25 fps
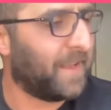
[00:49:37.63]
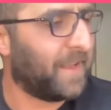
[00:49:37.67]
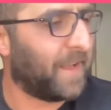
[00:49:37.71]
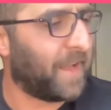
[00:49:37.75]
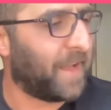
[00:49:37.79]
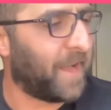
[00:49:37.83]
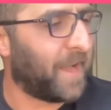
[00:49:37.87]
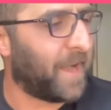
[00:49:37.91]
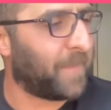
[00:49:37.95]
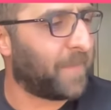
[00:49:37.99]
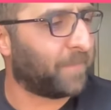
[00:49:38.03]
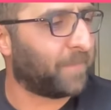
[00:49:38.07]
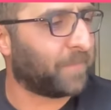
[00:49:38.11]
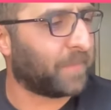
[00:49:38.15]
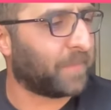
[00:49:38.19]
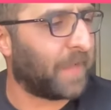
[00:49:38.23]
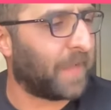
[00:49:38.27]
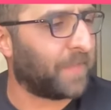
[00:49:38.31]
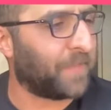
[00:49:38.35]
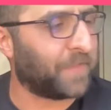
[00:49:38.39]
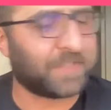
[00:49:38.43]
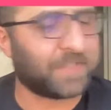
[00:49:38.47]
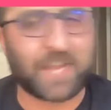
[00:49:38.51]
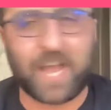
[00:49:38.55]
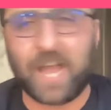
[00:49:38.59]

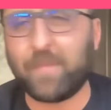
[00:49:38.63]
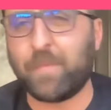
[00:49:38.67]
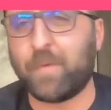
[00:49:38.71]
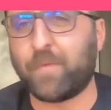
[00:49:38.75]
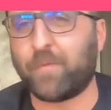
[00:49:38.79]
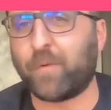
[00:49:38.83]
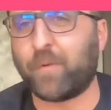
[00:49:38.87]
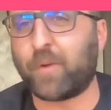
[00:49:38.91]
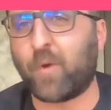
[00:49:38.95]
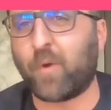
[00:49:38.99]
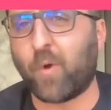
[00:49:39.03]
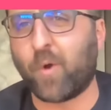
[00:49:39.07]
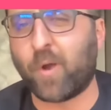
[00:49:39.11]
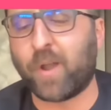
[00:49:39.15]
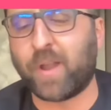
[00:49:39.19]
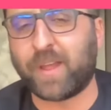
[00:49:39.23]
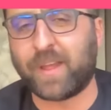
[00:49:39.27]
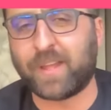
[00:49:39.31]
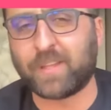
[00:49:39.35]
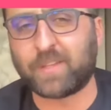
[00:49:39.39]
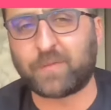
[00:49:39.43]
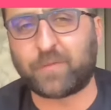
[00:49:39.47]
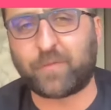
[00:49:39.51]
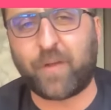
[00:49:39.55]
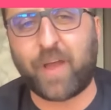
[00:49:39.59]
At the time of
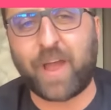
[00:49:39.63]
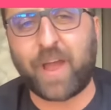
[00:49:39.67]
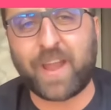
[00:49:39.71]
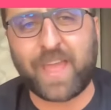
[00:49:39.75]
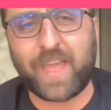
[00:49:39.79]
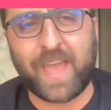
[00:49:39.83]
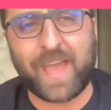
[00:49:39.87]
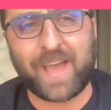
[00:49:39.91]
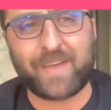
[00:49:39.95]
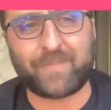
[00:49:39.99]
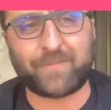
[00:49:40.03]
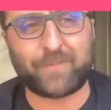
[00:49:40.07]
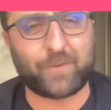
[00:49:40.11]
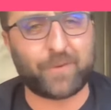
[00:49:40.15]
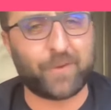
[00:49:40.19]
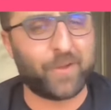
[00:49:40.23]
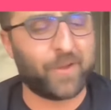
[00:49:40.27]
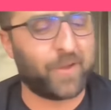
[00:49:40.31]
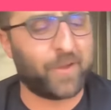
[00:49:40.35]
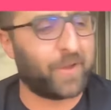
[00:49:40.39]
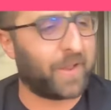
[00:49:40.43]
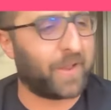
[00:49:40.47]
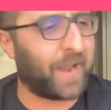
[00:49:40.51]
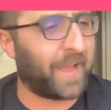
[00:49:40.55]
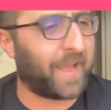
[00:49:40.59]
recording, it's Friday
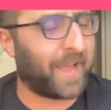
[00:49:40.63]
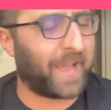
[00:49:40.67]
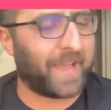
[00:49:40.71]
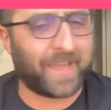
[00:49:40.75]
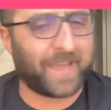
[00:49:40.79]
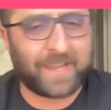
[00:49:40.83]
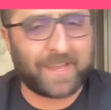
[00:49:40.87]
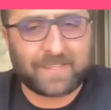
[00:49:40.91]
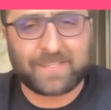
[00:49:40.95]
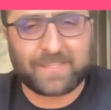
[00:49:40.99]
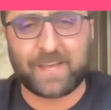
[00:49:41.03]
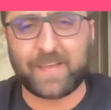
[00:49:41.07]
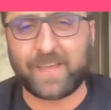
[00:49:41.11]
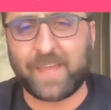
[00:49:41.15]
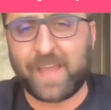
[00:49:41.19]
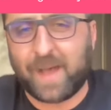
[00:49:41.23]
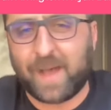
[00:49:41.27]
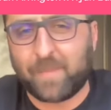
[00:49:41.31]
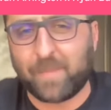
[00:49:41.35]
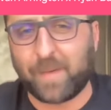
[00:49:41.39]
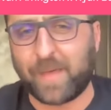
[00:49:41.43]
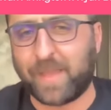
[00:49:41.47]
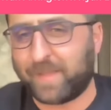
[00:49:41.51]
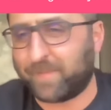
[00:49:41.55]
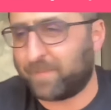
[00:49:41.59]
afternoon, and I got to tell you,
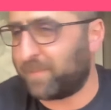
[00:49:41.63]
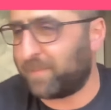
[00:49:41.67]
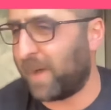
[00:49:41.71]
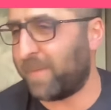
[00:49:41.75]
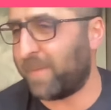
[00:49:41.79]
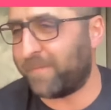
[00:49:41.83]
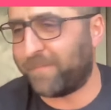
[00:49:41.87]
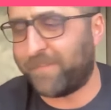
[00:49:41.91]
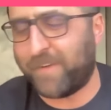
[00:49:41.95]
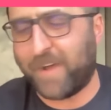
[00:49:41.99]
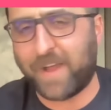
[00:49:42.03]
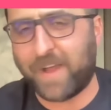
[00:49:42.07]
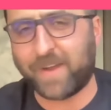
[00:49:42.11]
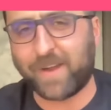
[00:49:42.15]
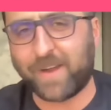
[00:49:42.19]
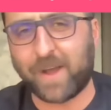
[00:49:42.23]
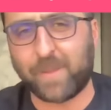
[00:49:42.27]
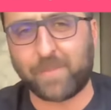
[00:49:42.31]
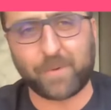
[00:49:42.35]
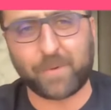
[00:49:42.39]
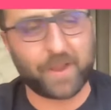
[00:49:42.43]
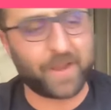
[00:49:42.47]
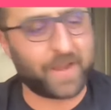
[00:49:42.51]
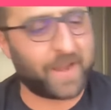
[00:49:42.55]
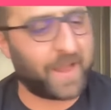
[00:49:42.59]
I'm fired
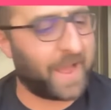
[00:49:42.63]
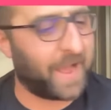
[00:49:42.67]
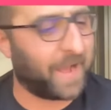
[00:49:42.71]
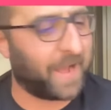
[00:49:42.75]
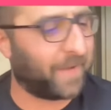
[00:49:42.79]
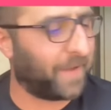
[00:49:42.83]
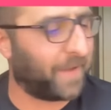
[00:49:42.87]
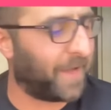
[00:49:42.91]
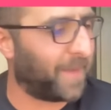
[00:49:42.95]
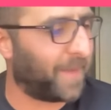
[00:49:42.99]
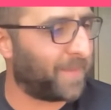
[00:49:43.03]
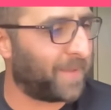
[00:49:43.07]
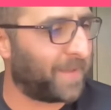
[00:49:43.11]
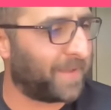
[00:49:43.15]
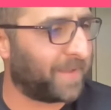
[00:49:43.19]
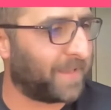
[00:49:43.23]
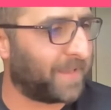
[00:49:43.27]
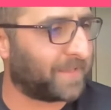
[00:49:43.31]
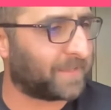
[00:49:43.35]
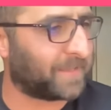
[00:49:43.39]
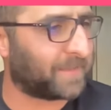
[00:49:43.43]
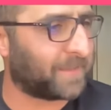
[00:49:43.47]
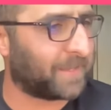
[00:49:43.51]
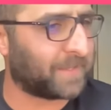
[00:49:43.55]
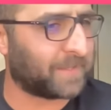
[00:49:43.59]
up right now.
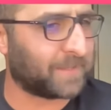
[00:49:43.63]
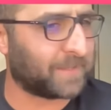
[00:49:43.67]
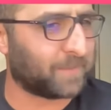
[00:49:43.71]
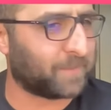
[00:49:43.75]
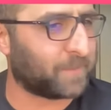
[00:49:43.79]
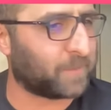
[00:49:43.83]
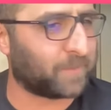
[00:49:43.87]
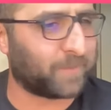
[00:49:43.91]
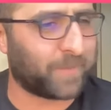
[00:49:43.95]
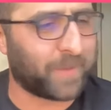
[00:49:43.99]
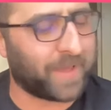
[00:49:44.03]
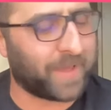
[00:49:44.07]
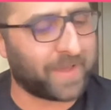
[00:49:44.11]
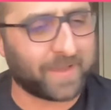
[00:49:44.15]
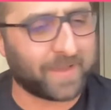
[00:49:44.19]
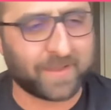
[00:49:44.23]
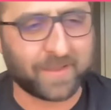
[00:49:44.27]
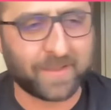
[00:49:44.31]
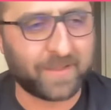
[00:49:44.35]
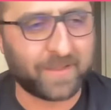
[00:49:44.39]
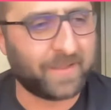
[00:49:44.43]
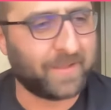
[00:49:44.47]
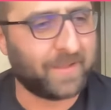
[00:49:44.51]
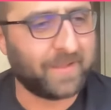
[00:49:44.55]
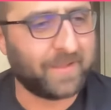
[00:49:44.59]
This has just been
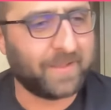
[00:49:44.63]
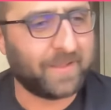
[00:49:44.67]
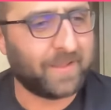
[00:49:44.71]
